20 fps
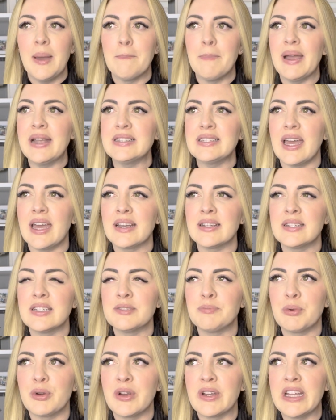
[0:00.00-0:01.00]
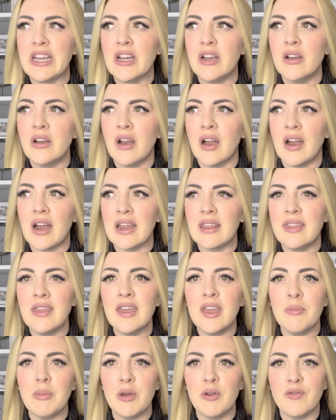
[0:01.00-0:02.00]
my taxes per year are, I
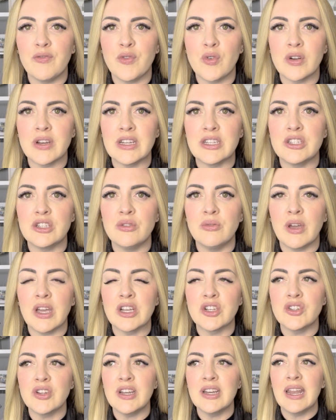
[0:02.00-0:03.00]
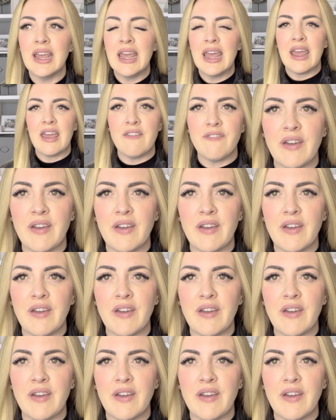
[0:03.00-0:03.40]
think, about $4,200.